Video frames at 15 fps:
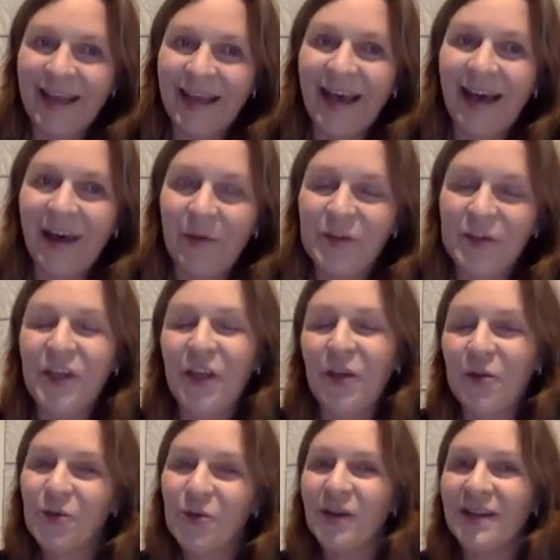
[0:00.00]
uh, which they
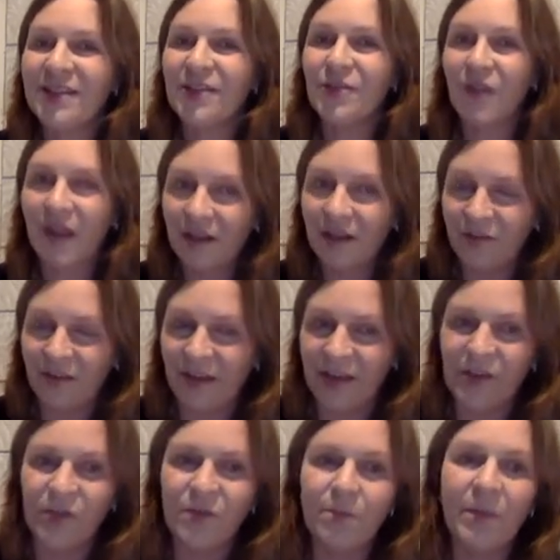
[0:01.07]
usually struggle
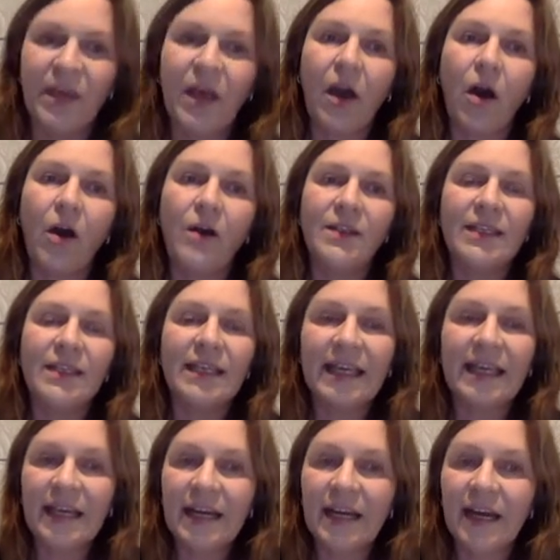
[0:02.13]
with because
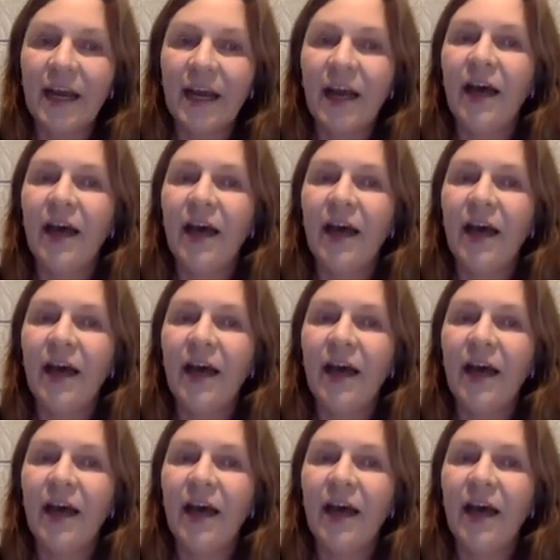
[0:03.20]
here